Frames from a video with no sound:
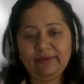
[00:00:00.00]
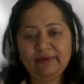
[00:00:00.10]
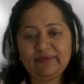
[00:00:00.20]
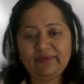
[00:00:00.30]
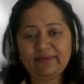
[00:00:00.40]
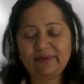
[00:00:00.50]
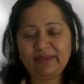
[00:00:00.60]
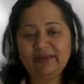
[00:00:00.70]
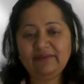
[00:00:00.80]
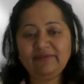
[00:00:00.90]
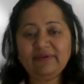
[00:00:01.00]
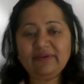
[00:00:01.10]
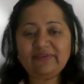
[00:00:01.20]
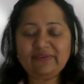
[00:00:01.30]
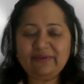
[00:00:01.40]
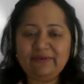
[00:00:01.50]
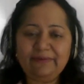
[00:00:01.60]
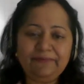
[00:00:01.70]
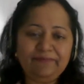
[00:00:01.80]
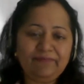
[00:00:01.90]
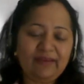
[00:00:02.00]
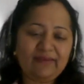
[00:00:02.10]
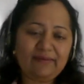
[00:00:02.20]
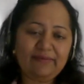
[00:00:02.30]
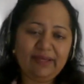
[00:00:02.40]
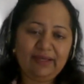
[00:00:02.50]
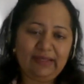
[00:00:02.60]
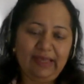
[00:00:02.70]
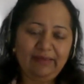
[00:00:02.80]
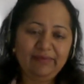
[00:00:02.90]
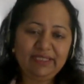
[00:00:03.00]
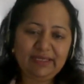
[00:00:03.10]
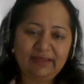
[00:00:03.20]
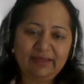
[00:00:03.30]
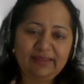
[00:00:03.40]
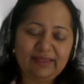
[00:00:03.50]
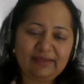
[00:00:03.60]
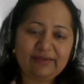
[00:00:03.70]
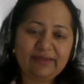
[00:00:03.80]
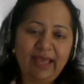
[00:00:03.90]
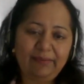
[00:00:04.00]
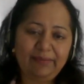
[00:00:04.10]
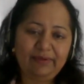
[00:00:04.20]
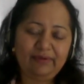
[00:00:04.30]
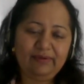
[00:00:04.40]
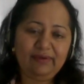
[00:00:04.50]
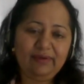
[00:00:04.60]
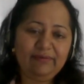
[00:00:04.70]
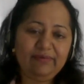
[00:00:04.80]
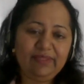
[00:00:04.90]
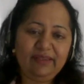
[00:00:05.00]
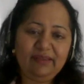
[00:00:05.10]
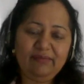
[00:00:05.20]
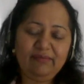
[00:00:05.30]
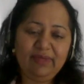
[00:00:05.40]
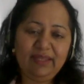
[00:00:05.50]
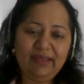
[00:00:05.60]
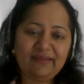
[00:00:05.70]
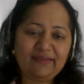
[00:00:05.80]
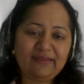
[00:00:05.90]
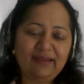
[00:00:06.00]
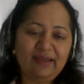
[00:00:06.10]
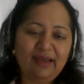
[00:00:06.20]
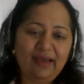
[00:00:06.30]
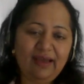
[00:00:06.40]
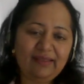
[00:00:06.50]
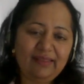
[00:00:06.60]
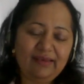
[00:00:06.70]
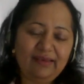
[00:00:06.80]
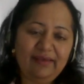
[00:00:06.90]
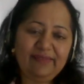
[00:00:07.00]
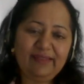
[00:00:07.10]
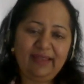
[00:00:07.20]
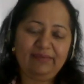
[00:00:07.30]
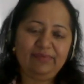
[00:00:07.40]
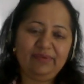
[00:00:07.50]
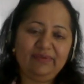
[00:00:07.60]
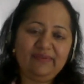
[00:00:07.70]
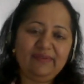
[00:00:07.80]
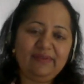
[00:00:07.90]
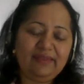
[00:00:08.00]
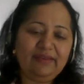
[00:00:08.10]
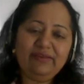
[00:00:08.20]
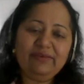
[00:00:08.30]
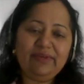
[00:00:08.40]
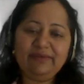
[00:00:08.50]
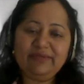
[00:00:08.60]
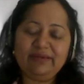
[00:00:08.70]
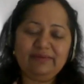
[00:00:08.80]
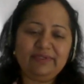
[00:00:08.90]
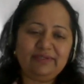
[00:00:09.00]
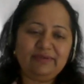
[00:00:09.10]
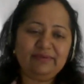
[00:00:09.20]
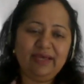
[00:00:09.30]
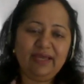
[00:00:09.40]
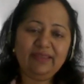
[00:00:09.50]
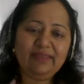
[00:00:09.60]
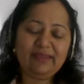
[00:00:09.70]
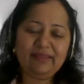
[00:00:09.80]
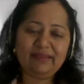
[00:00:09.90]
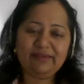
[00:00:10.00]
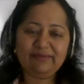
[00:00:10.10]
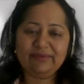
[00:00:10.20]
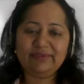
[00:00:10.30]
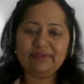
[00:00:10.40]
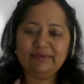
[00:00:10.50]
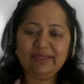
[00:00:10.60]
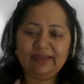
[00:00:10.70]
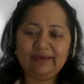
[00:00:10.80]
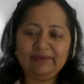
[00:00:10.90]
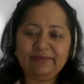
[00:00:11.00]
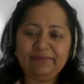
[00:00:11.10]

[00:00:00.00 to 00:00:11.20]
So he refers to some big calamity that could happen within minutes. And then, if that happens, then you don't have time to do anything that you want to do in life.